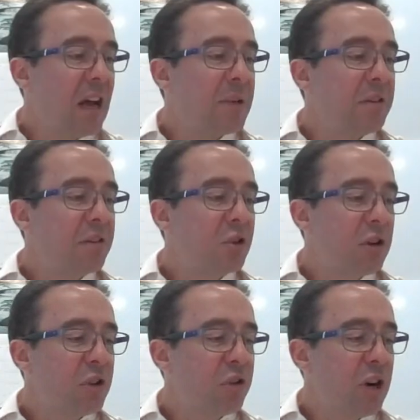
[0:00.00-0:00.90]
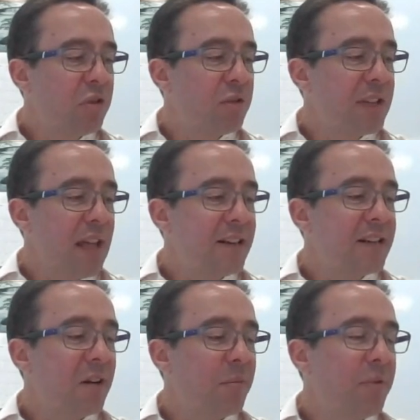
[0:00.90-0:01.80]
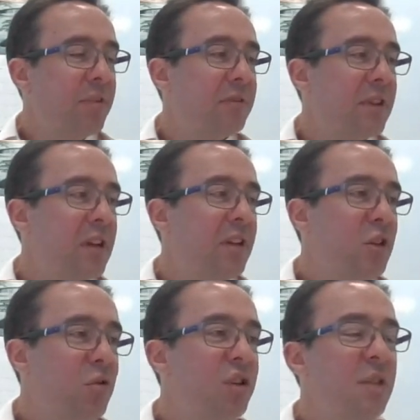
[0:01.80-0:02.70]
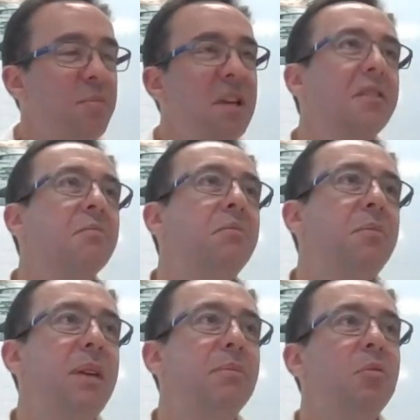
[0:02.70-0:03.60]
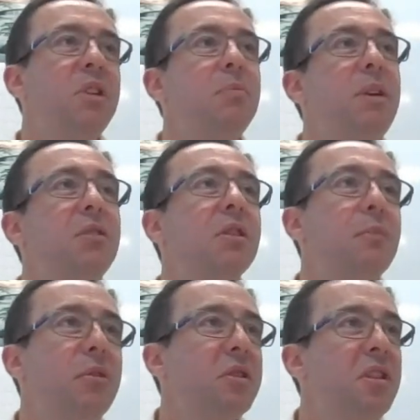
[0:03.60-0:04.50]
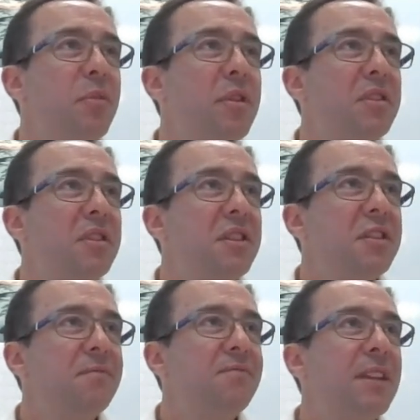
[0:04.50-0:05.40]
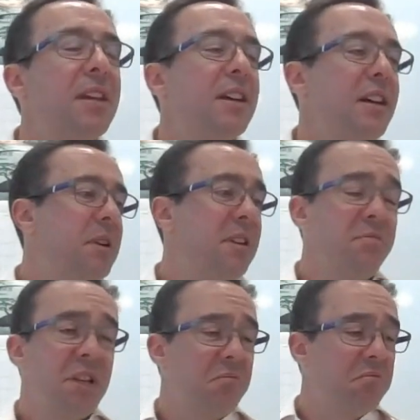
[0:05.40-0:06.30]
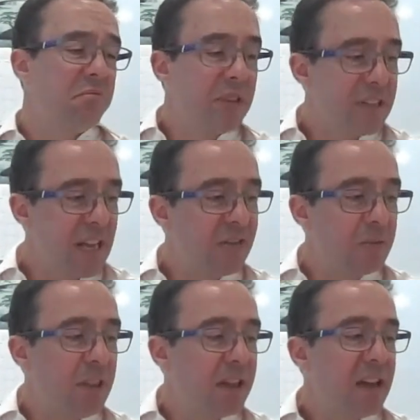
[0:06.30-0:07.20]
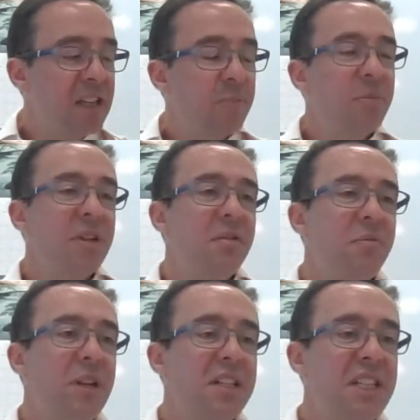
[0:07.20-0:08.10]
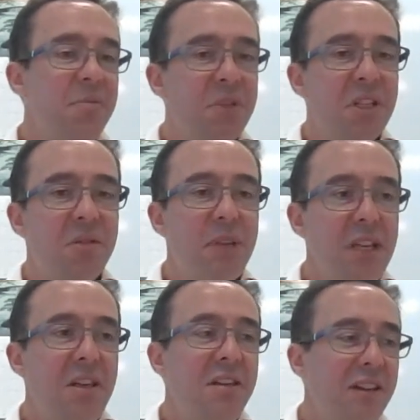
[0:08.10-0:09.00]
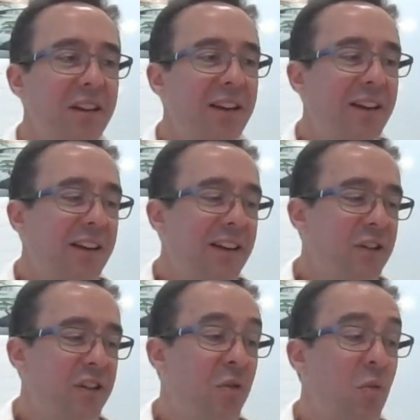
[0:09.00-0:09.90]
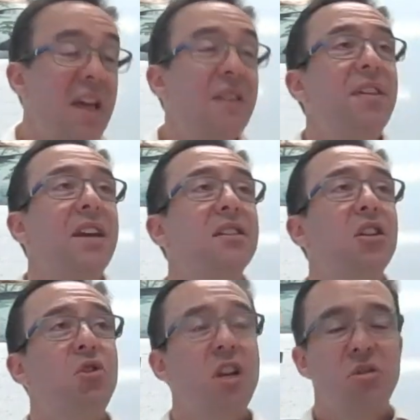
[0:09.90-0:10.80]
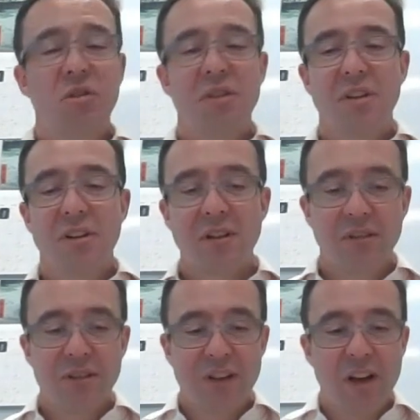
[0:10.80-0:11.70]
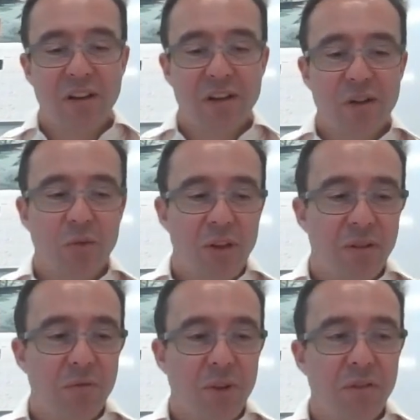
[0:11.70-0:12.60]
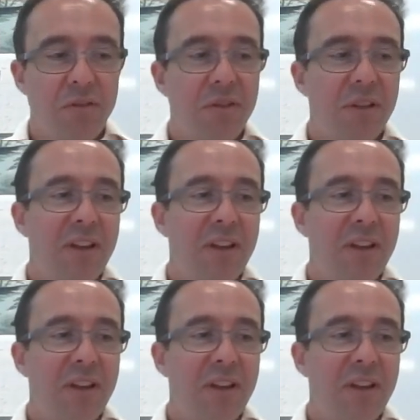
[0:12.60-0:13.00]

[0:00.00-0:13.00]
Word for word: I mean, tre- treasurers end up usually being the people we speak to the most in these processes. that doesn't doesn't have to be the case, but but it seems to be just the way of things that treasurers are tasked with with